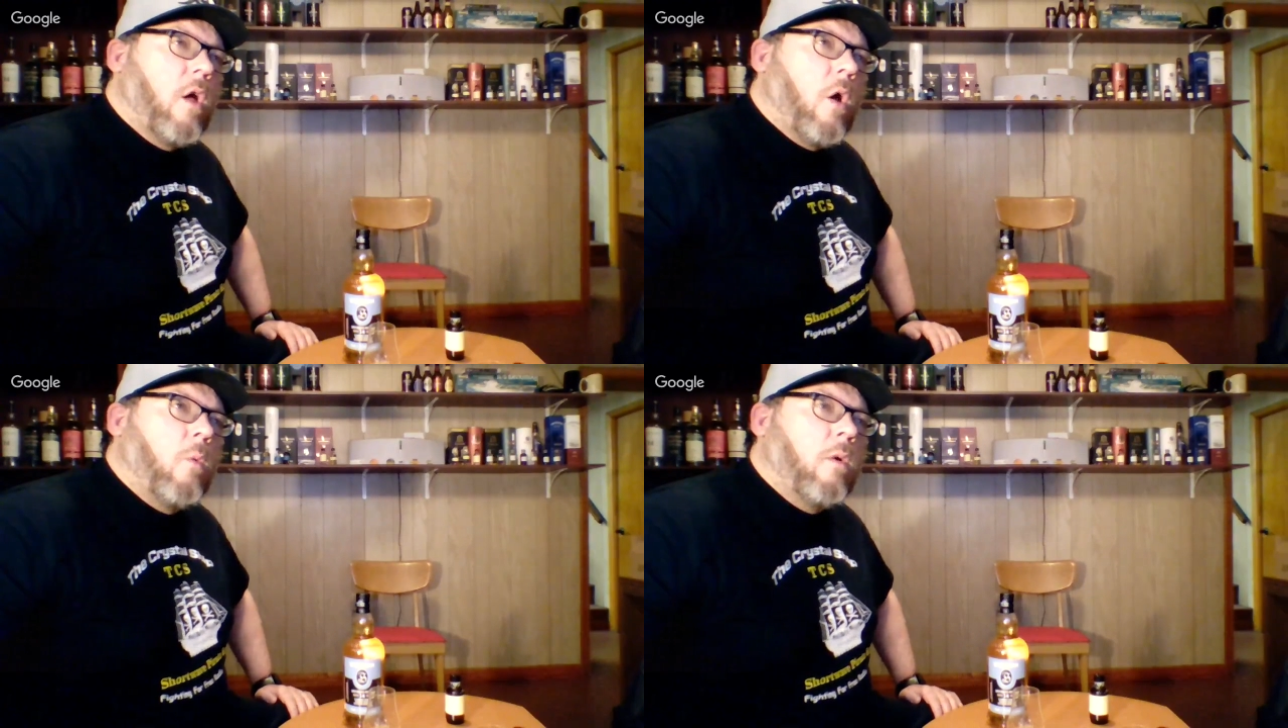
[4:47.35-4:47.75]

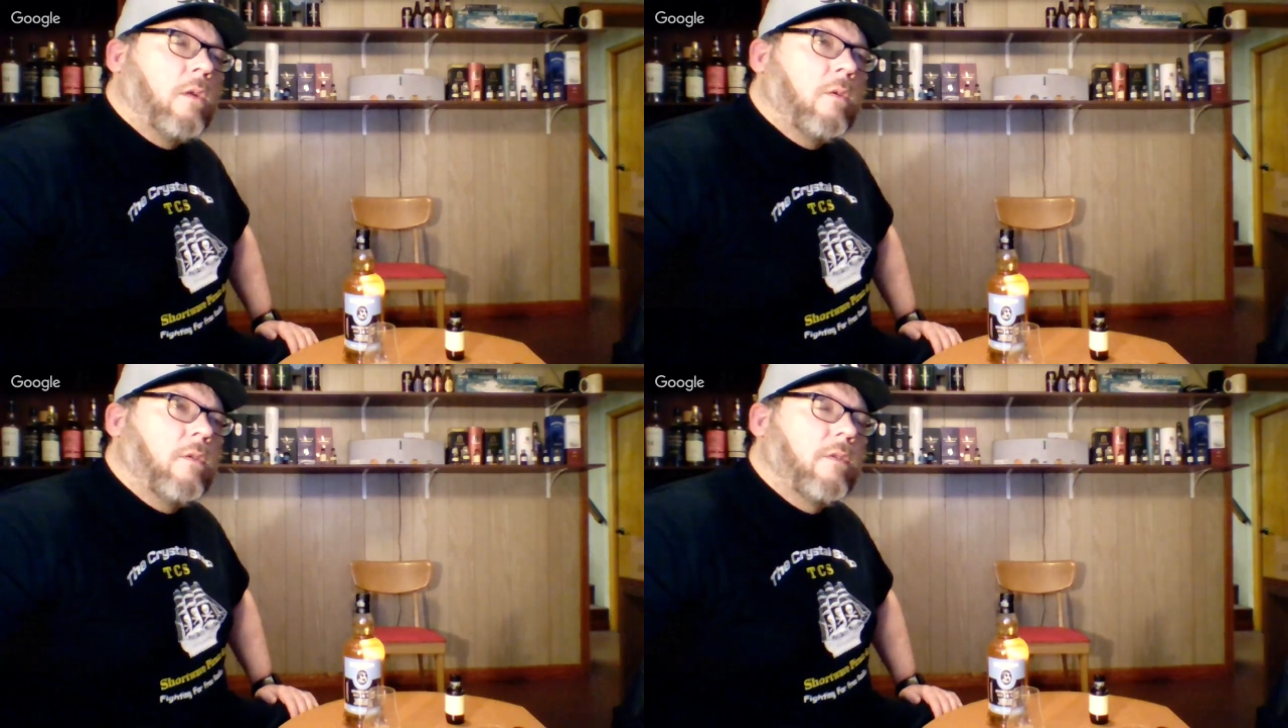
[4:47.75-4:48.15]

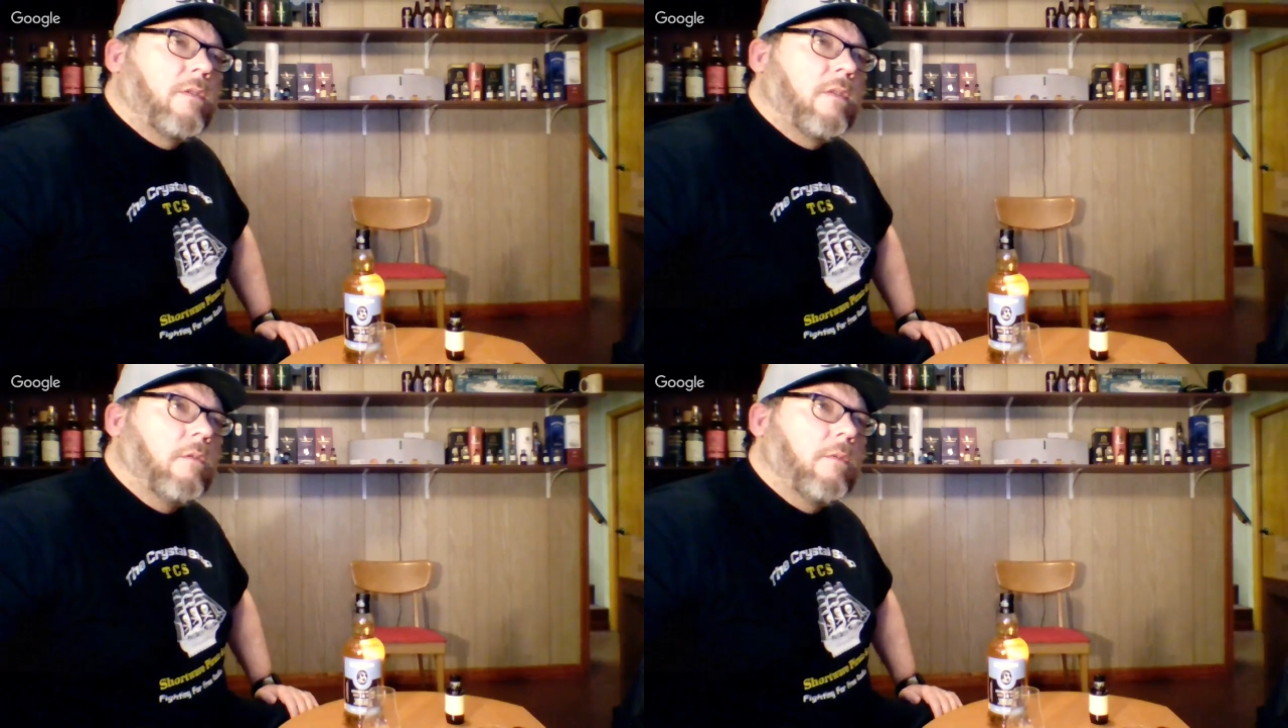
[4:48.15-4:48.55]
well-known
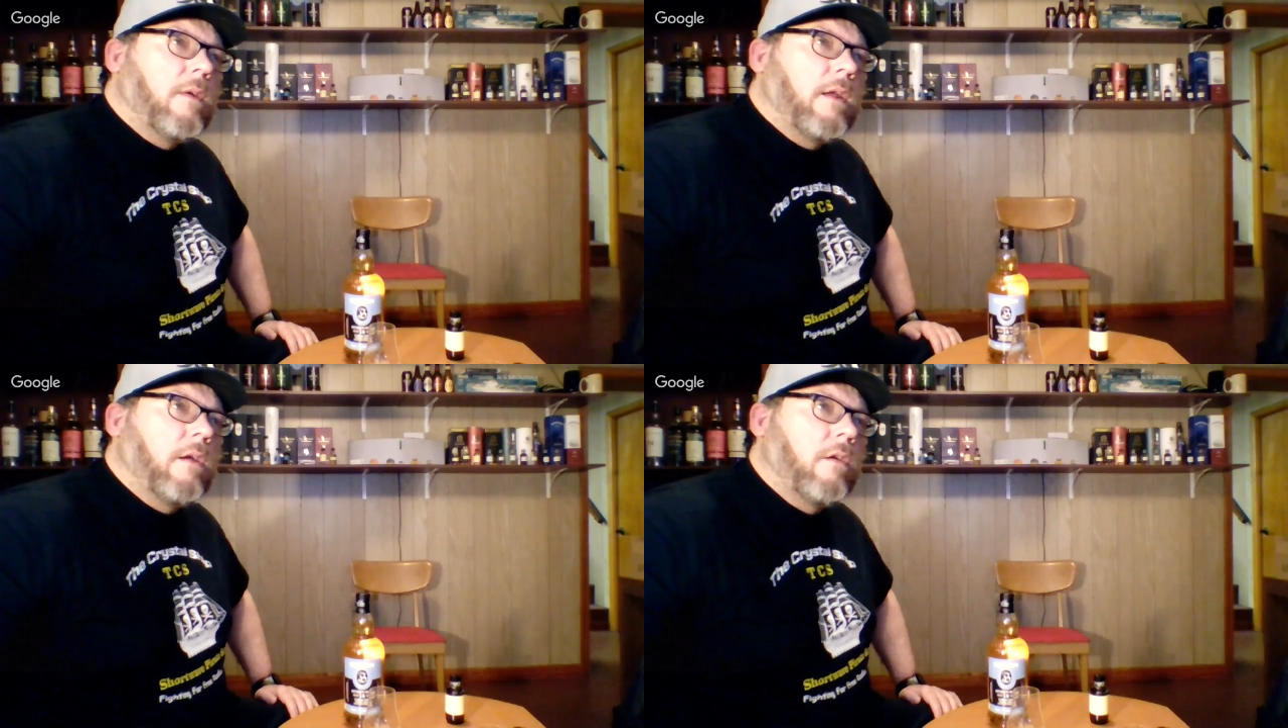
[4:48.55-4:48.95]
distillery
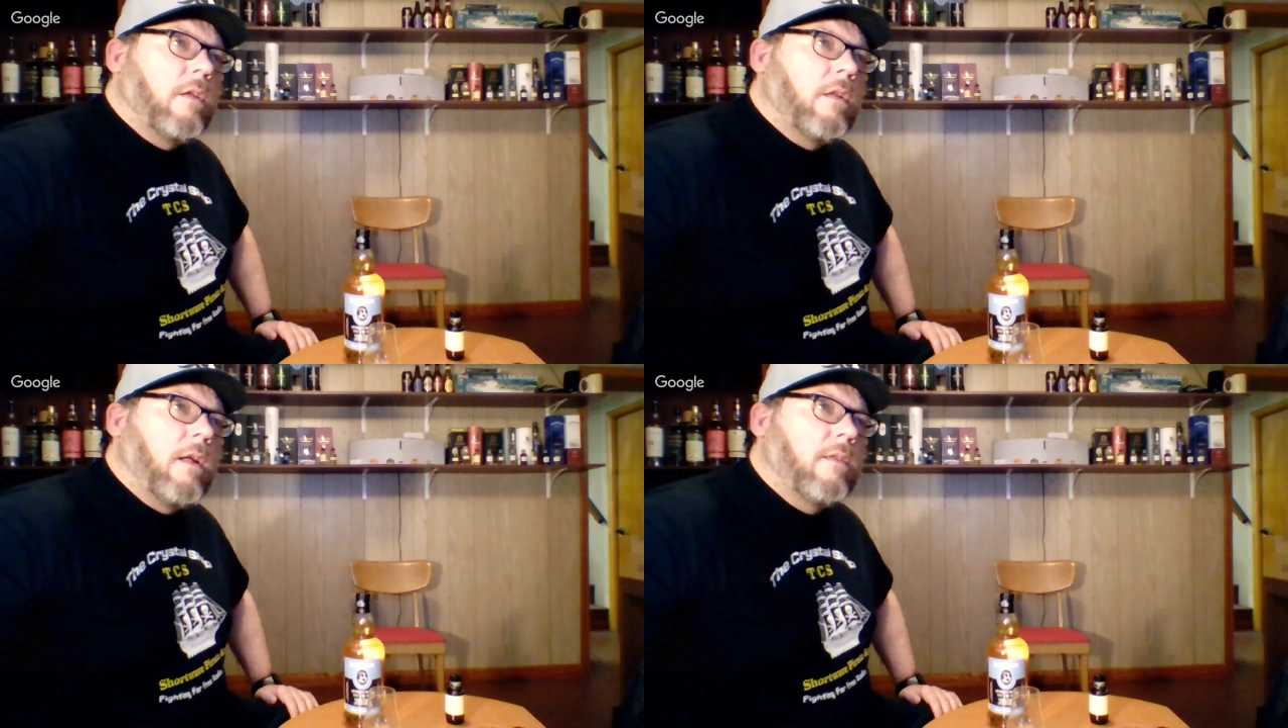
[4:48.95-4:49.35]
here in the
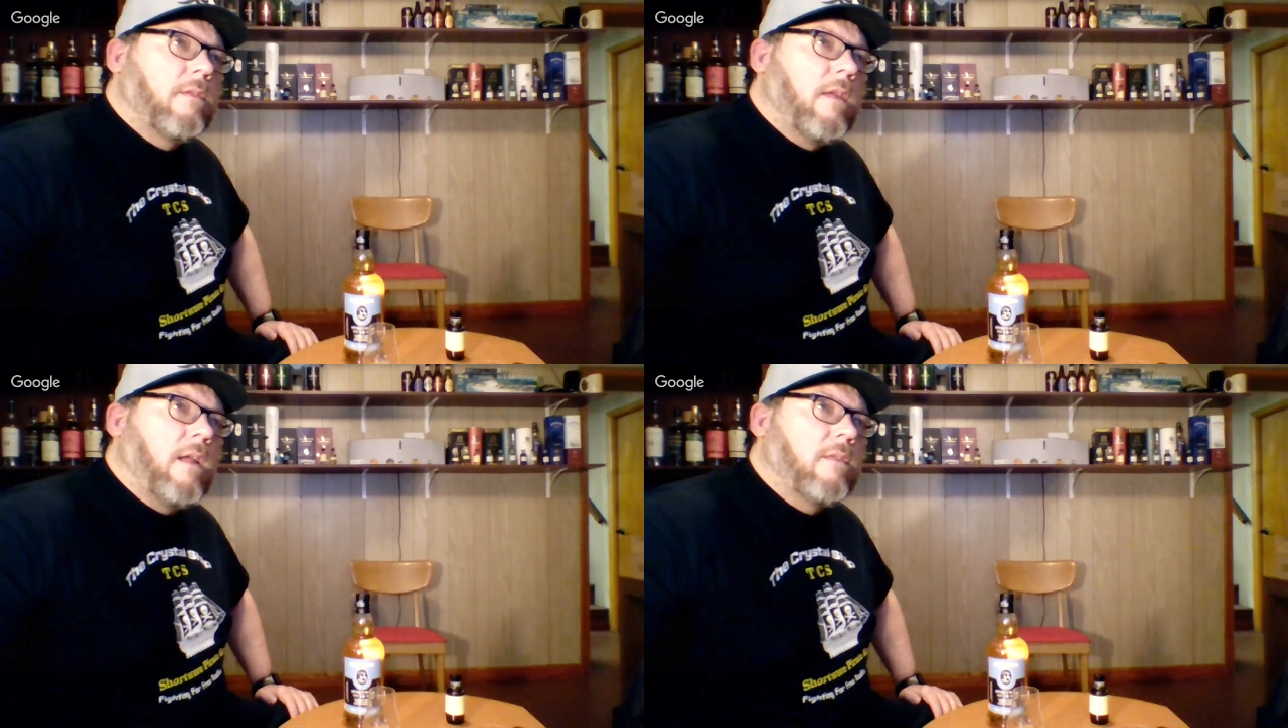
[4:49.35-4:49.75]
United
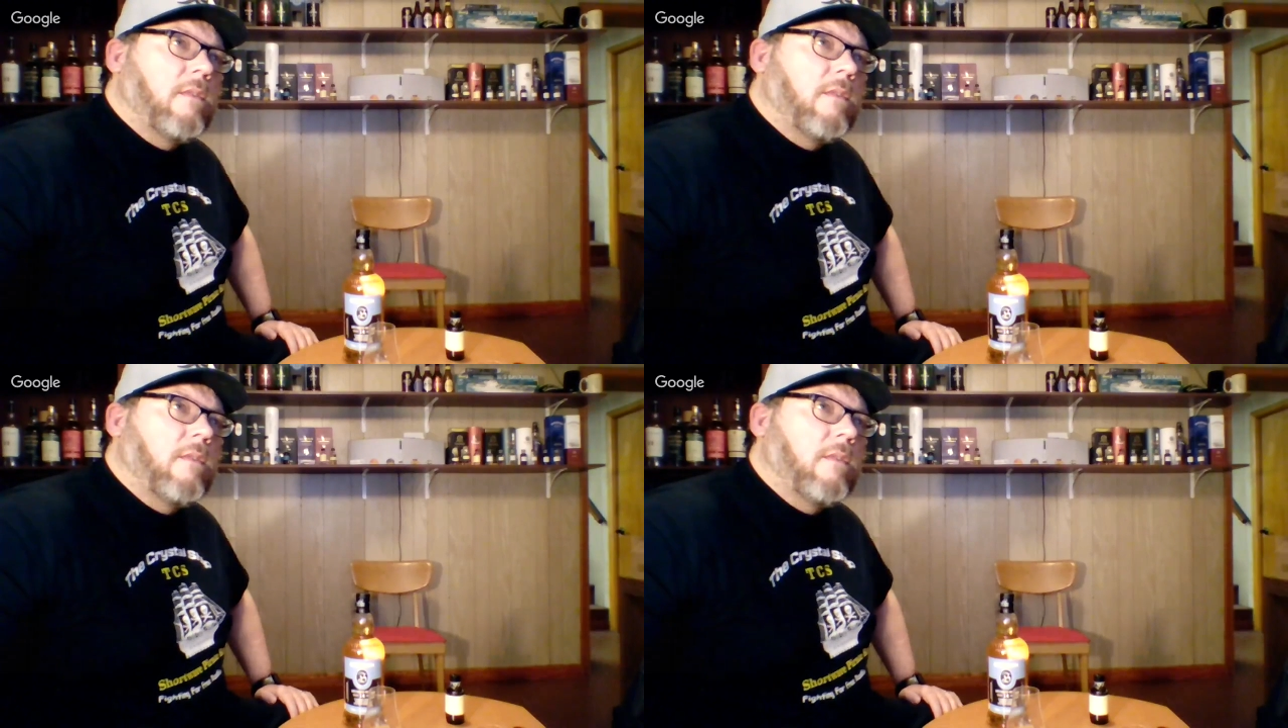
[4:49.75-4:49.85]
States.